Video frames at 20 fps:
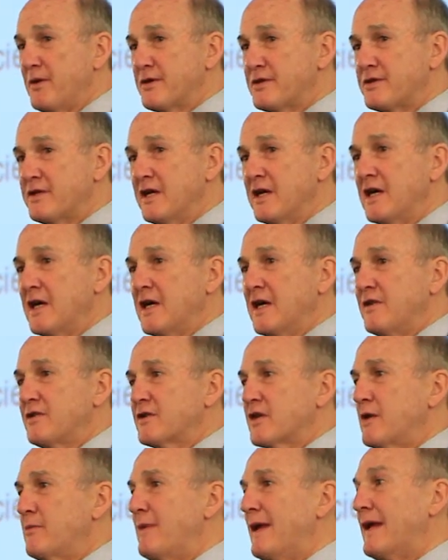all of which
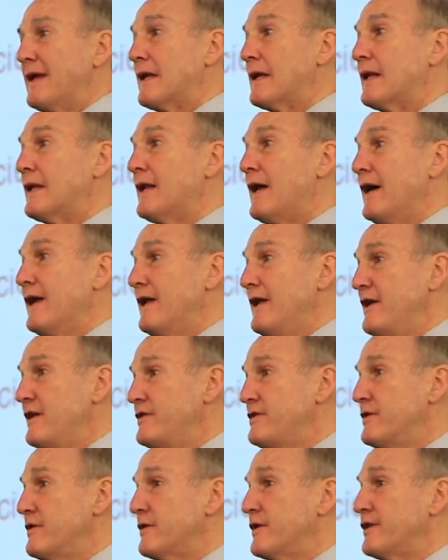is
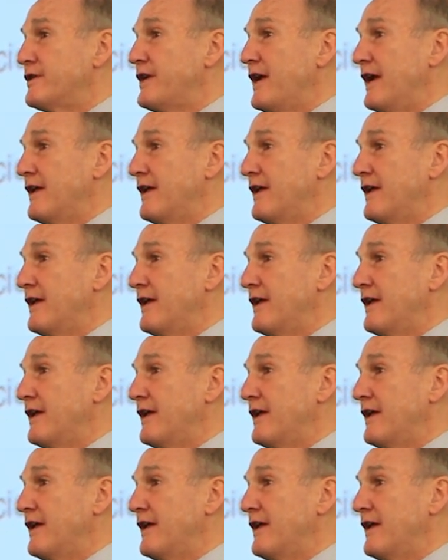directed at